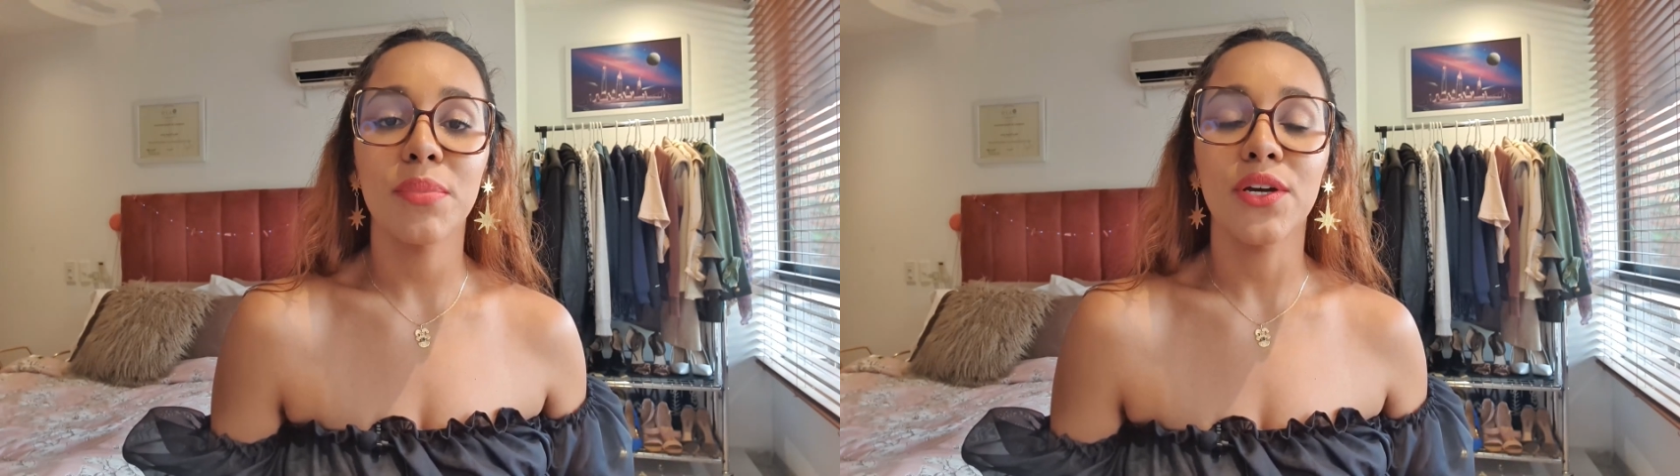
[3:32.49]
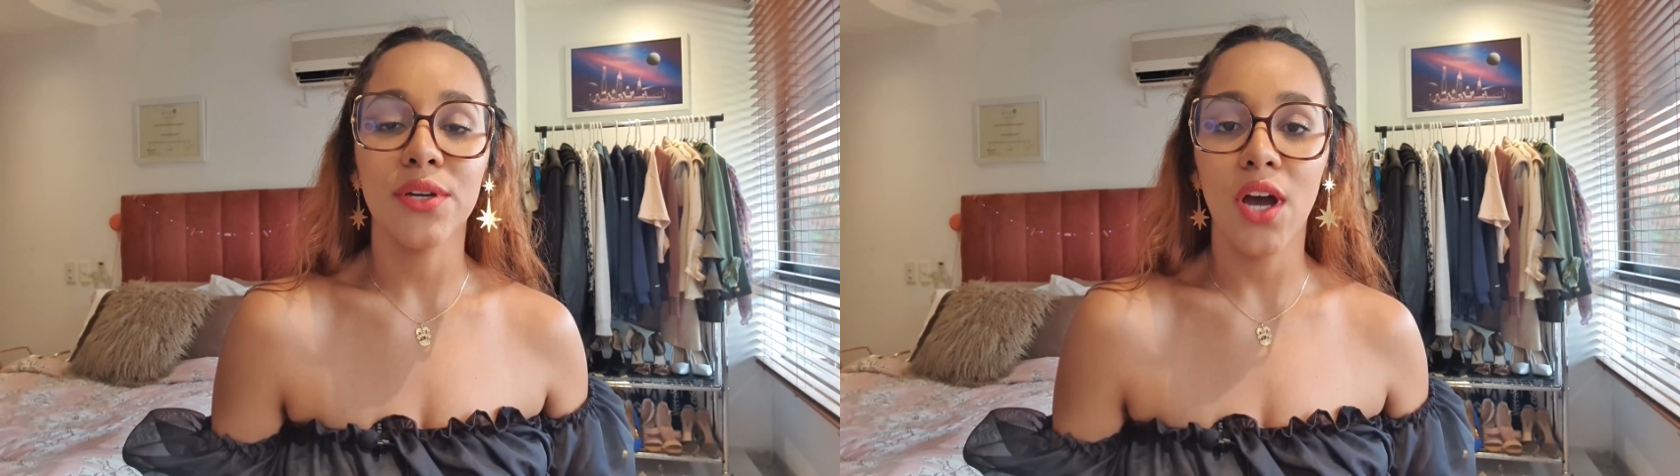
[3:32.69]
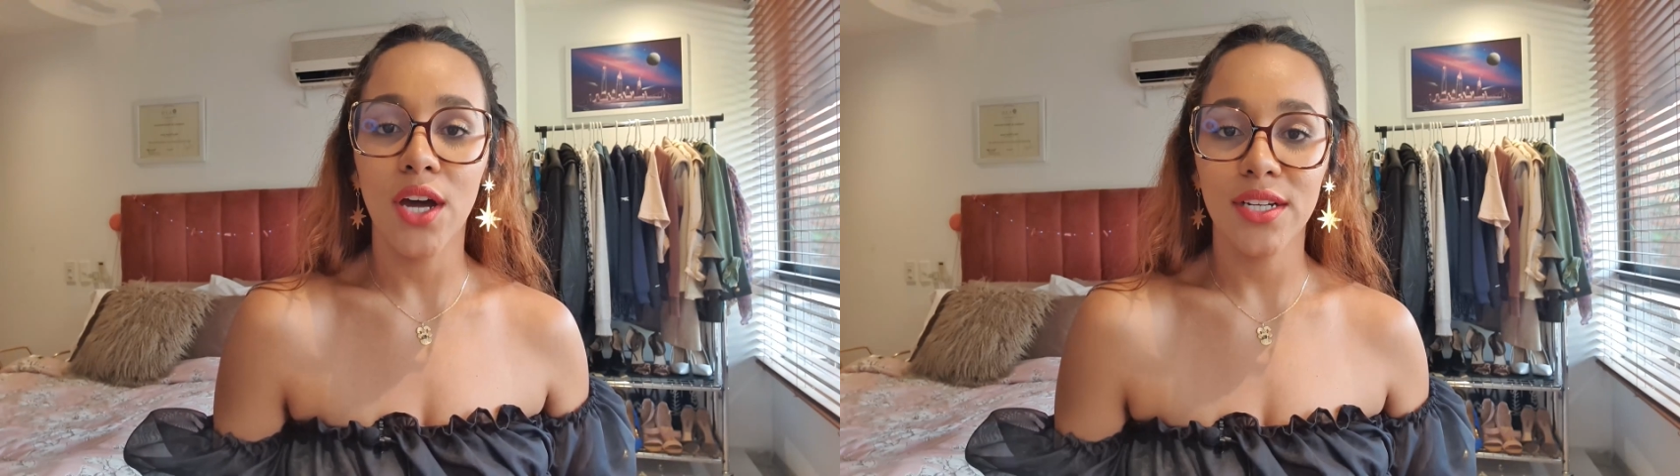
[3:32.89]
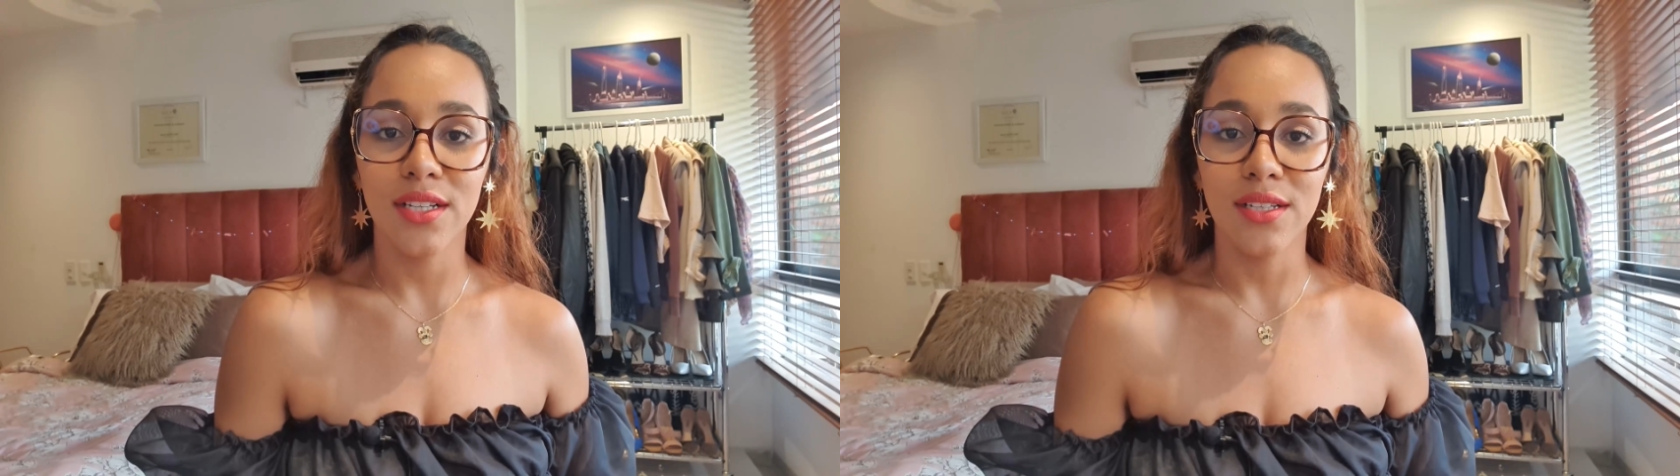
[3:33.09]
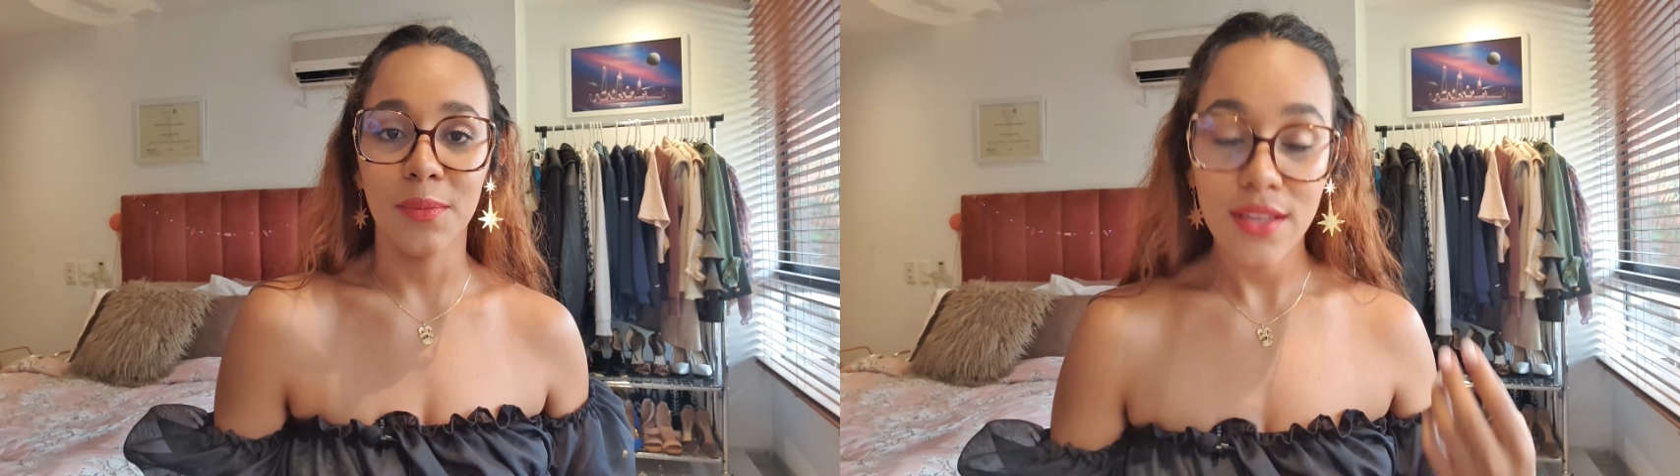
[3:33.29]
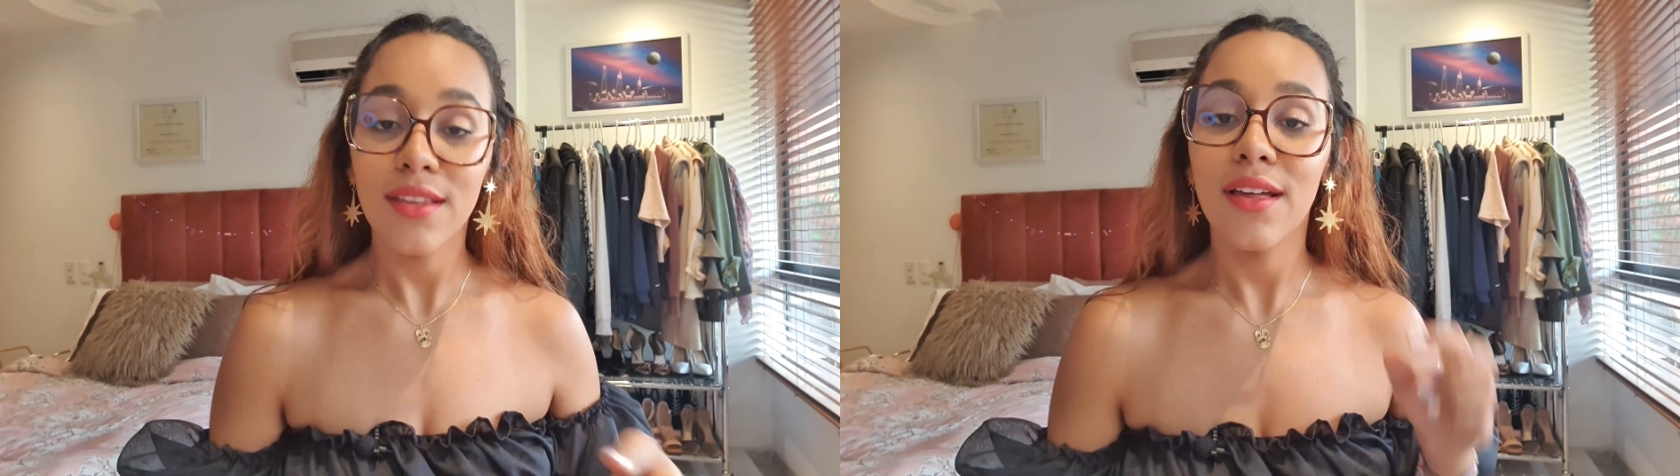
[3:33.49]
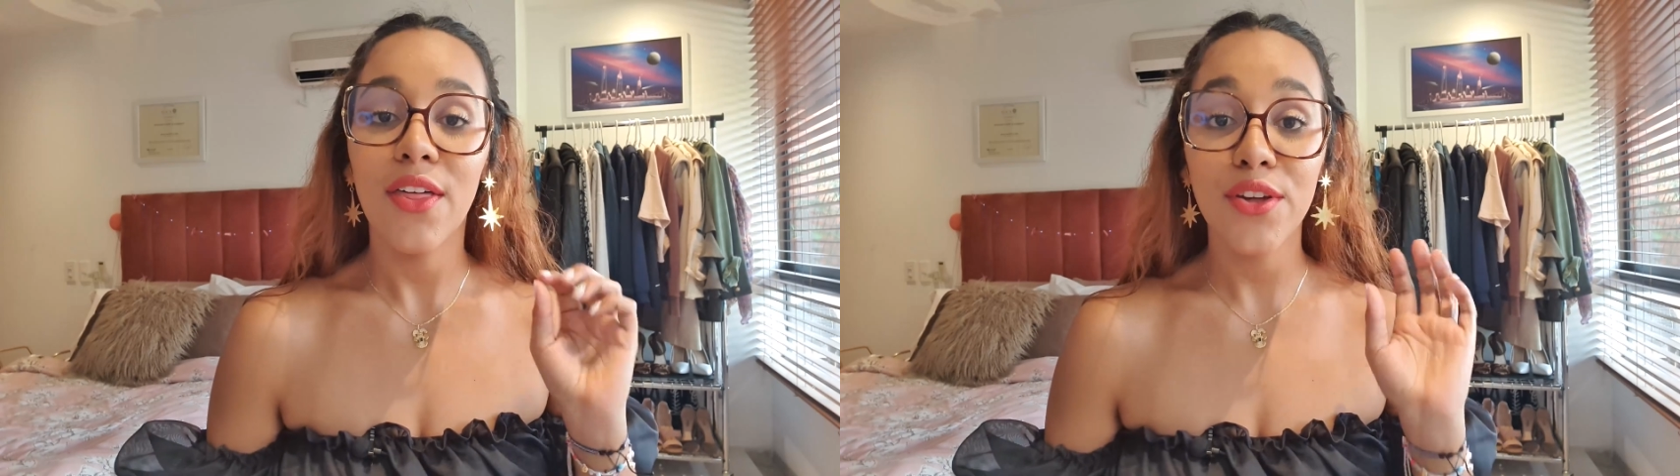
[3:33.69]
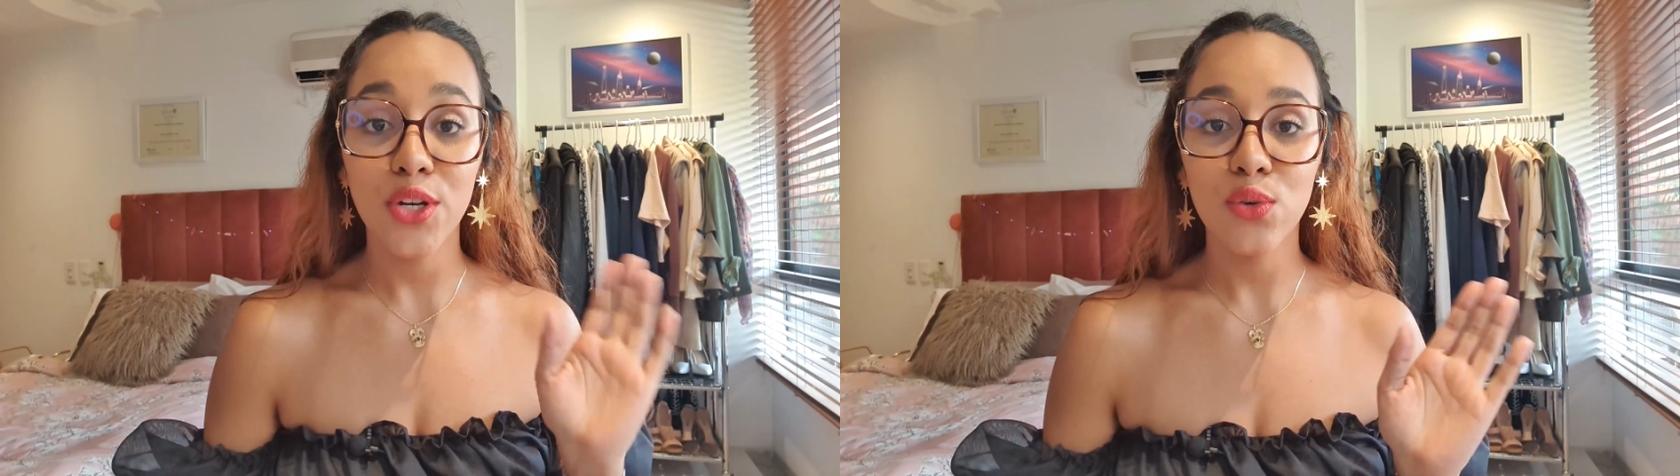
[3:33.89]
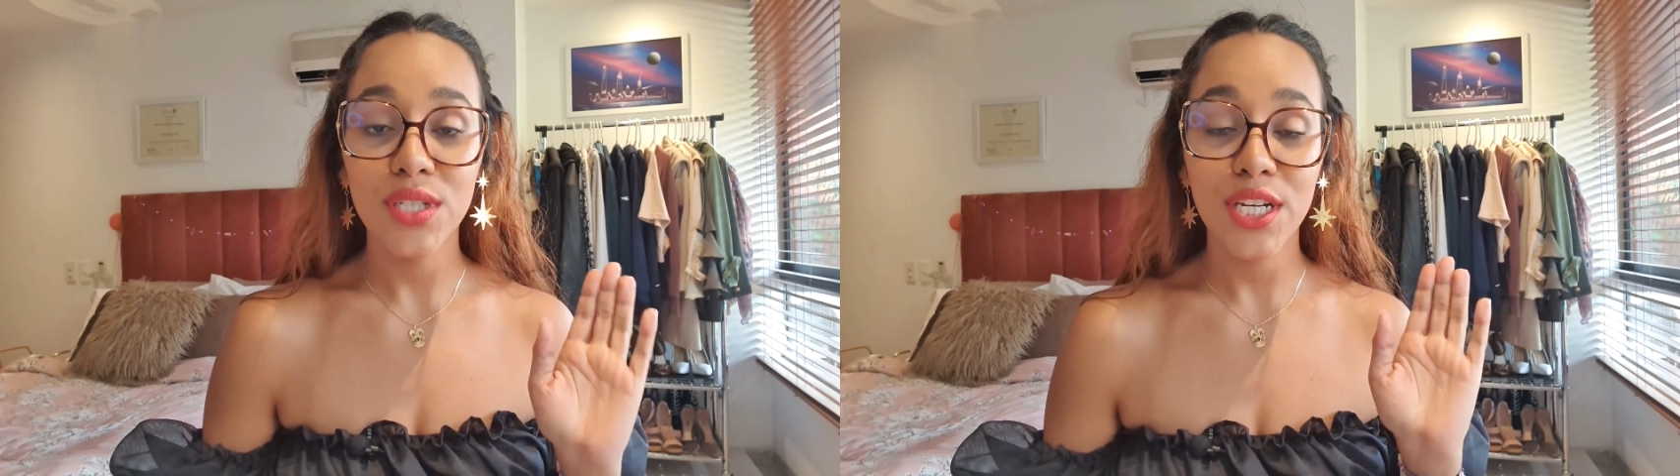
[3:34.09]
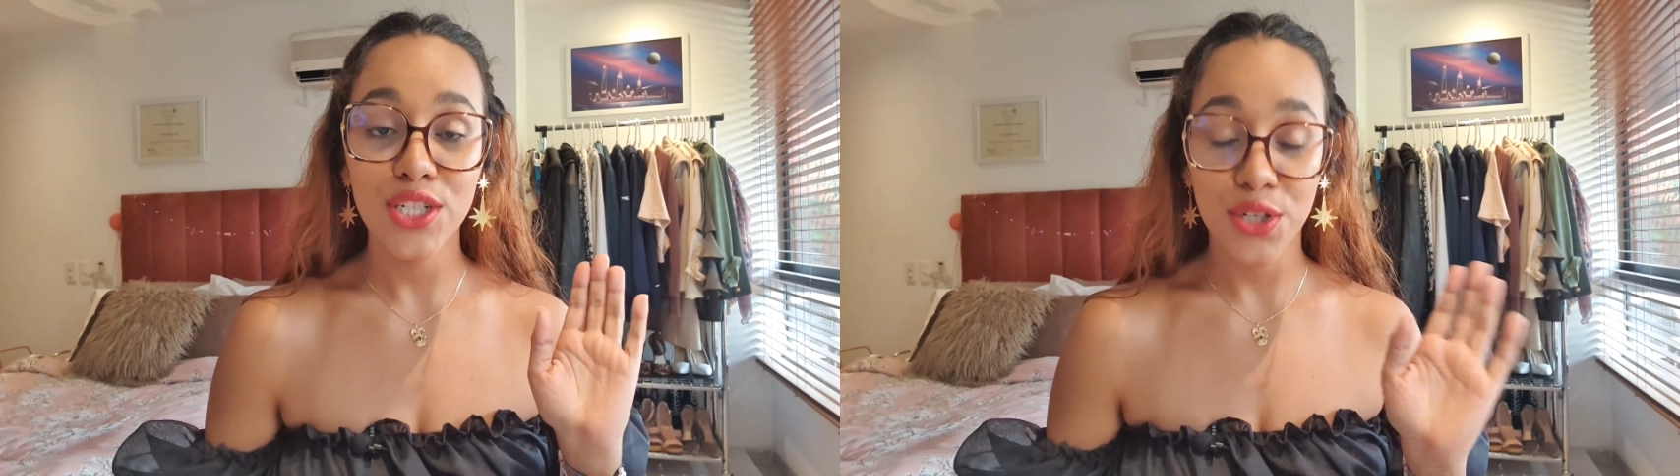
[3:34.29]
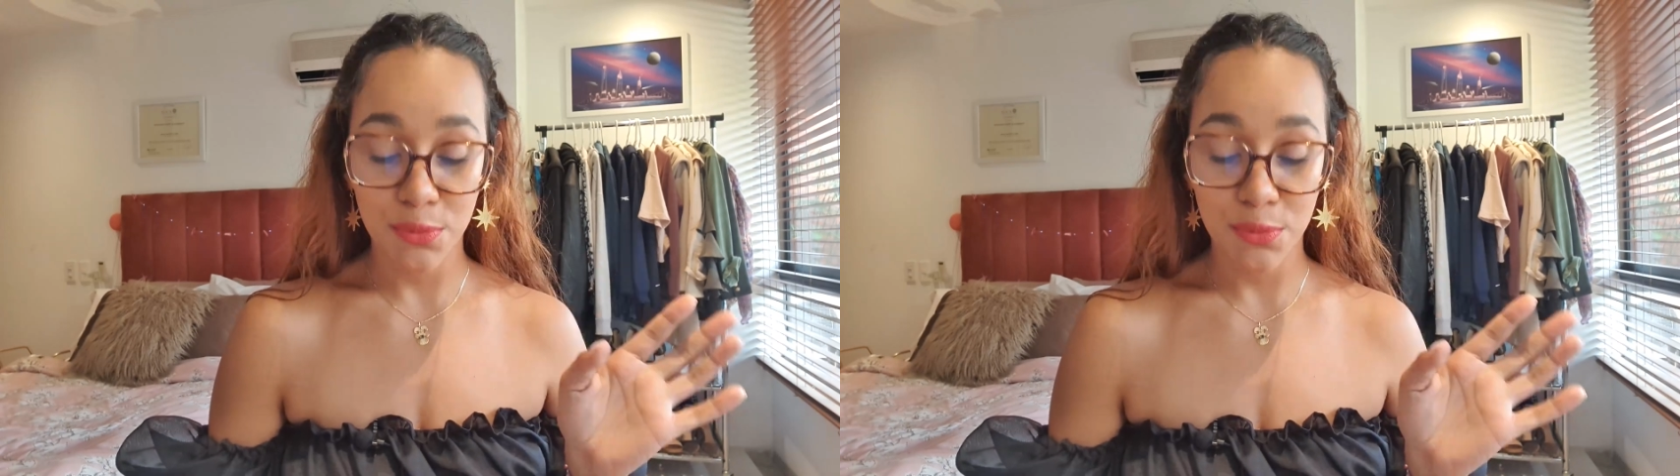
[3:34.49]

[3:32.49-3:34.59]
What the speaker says: periodically. The notation